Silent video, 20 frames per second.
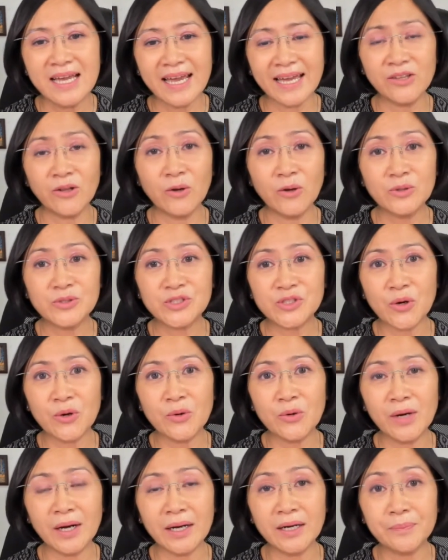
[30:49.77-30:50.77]
and
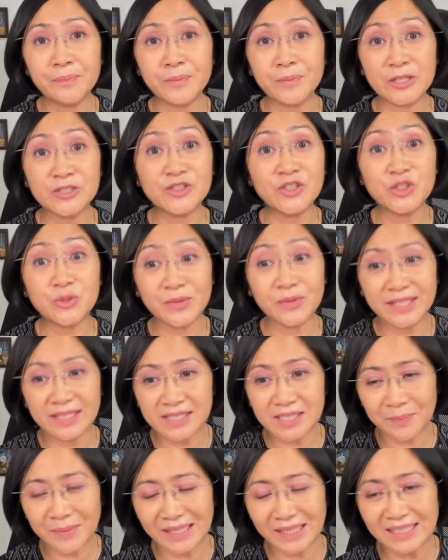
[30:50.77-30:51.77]
also uh, persons with
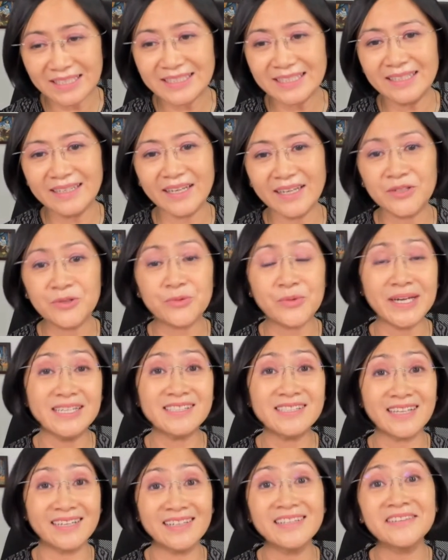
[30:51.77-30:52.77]
disability and
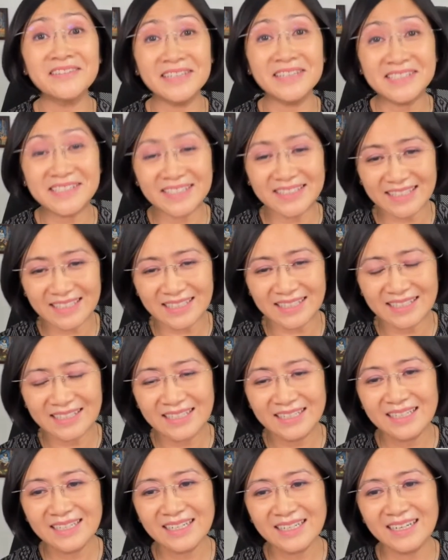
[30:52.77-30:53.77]
race and ethnicity
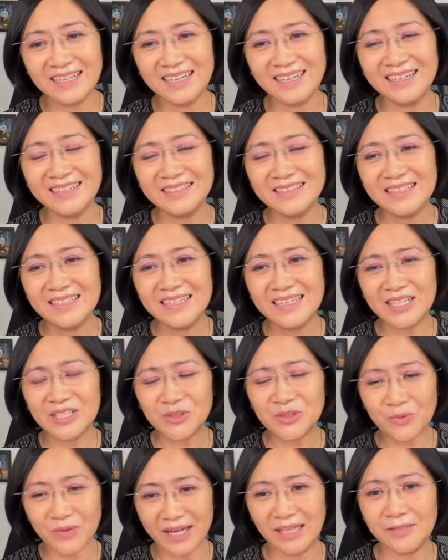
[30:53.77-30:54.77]
uh,
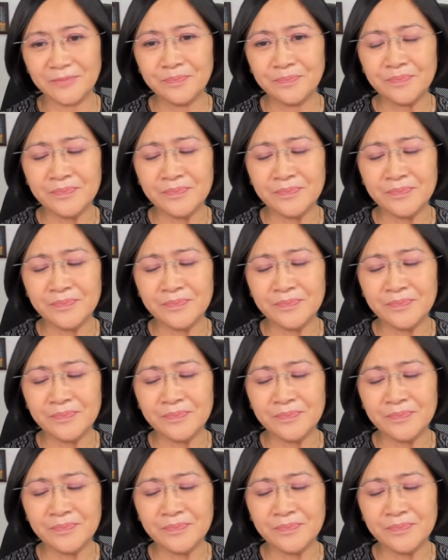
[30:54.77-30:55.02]
as well.